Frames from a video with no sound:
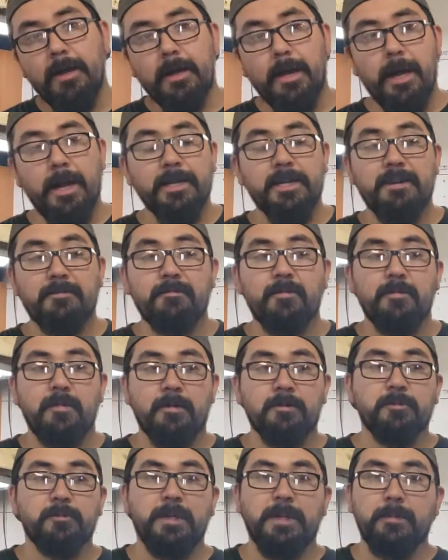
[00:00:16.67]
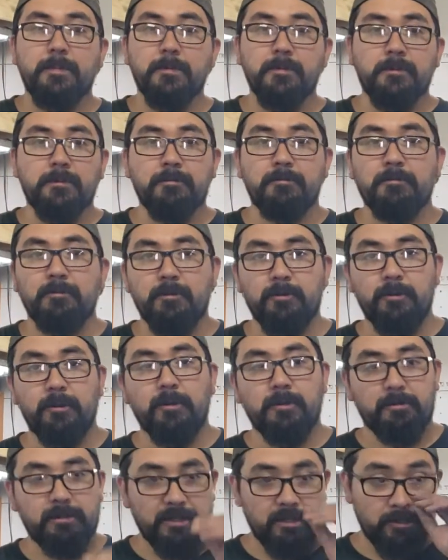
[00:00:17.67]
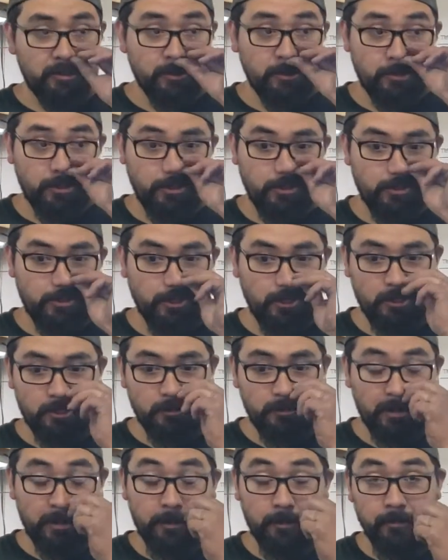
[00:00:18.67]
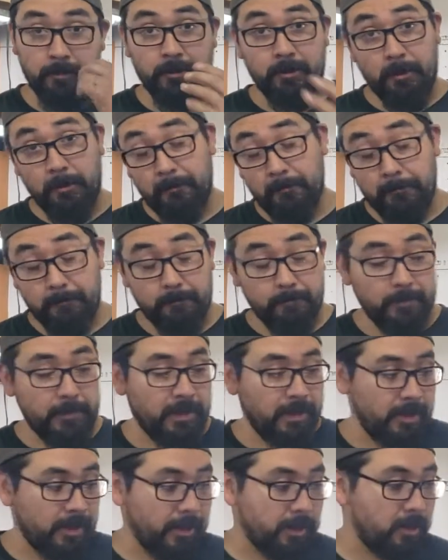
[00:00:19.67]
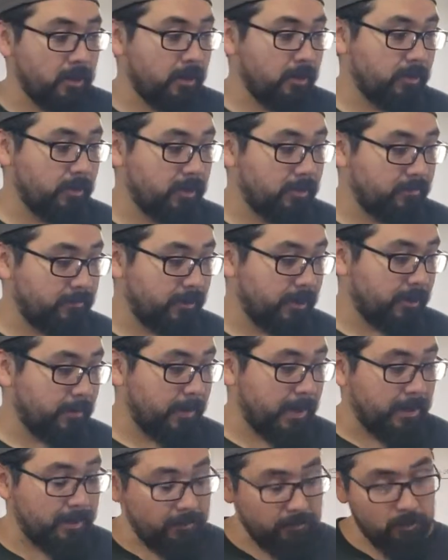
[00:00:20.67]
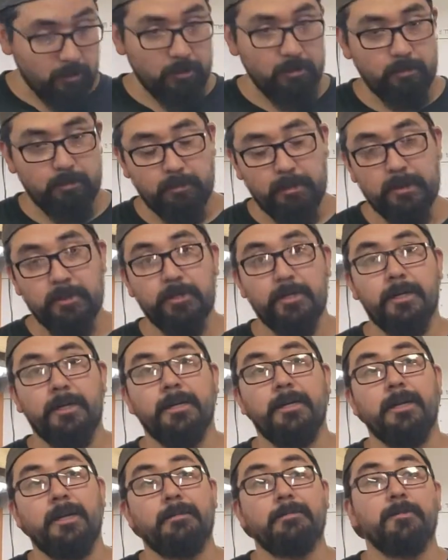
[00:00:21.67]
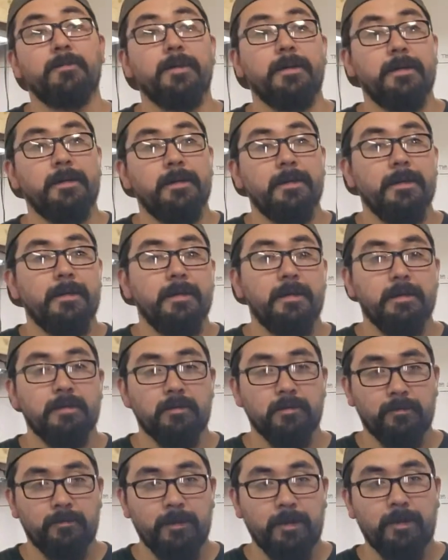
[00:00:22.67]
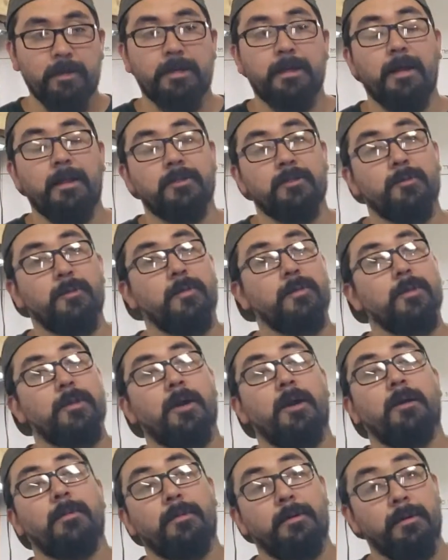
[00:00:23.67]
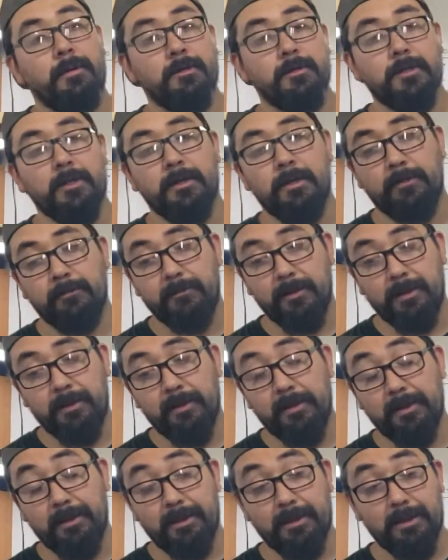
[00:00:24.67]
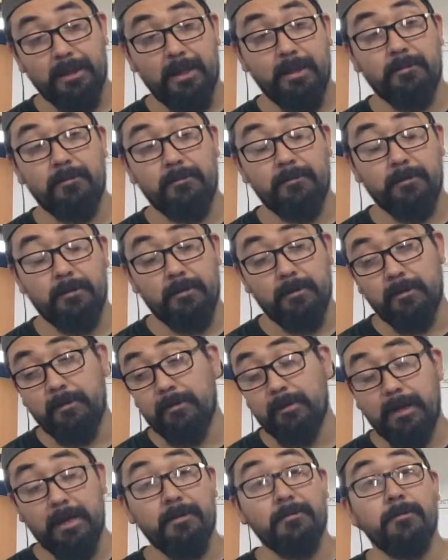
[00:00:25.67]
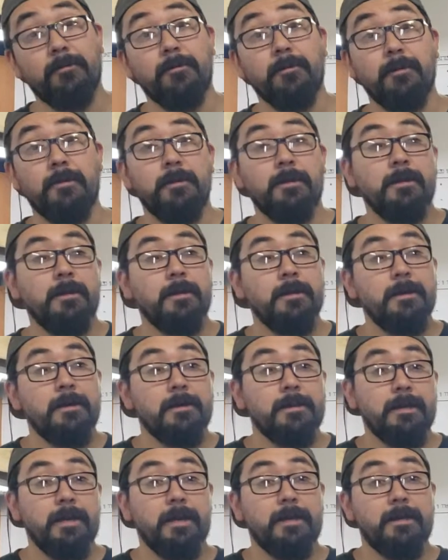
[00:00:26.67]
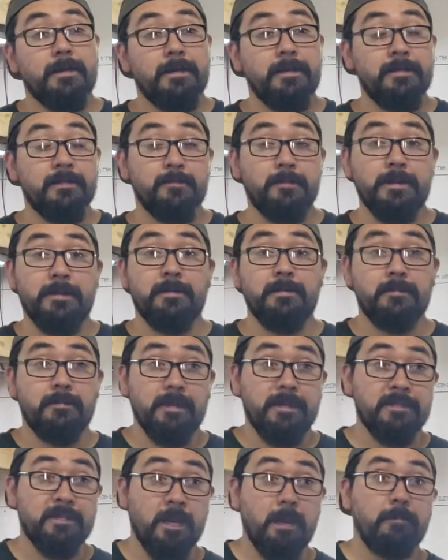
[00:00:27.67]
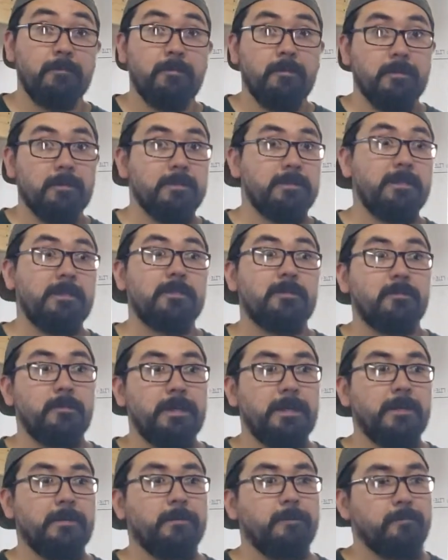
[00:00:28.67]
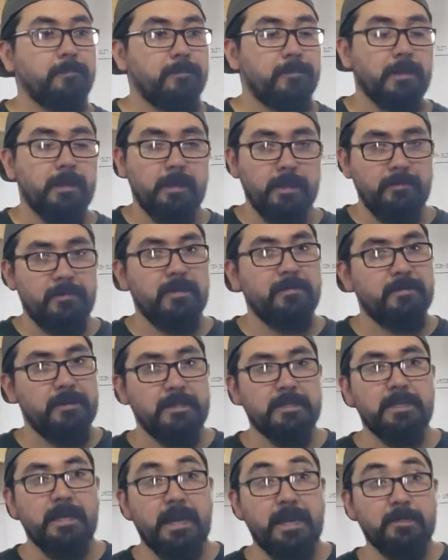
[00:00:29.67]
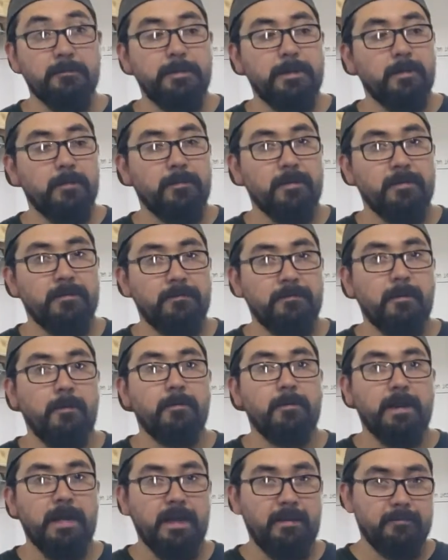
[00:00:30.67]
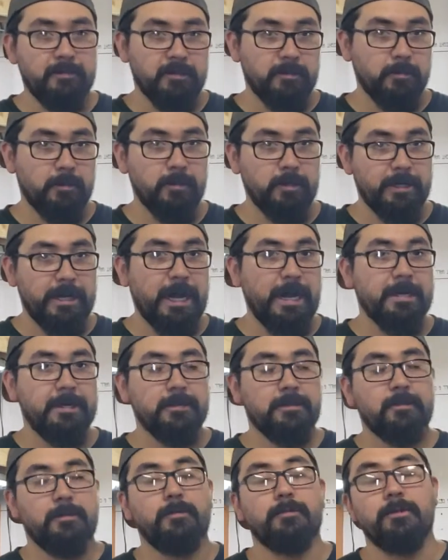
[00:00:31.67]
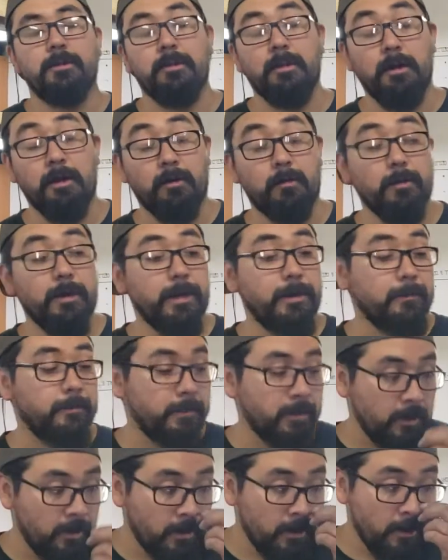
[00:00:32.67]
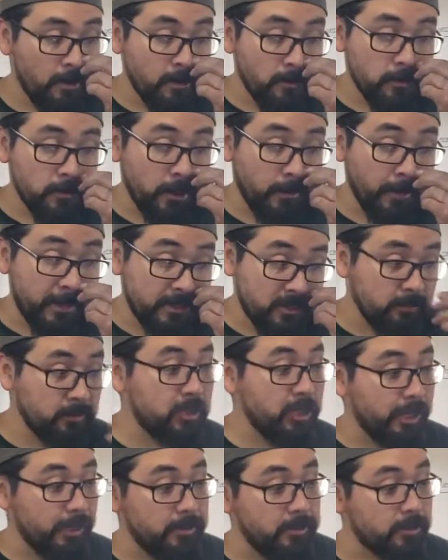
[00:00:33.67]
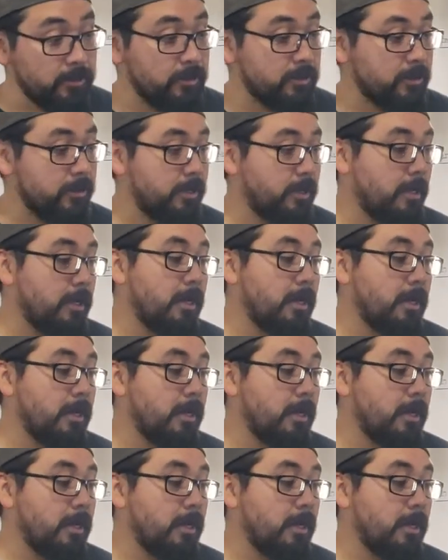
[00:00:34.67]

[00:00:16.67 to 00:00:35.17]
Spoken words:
I did what most people do. You do your research. You talk to people you know. And I called a good friend of mine. I won't mention any names, but he's very knowledgeable with carburetors, and I'm very thankful that he's been as helpful as he has been. Even if has been over the phone, having some good guidance goes a long way. So I made some changes.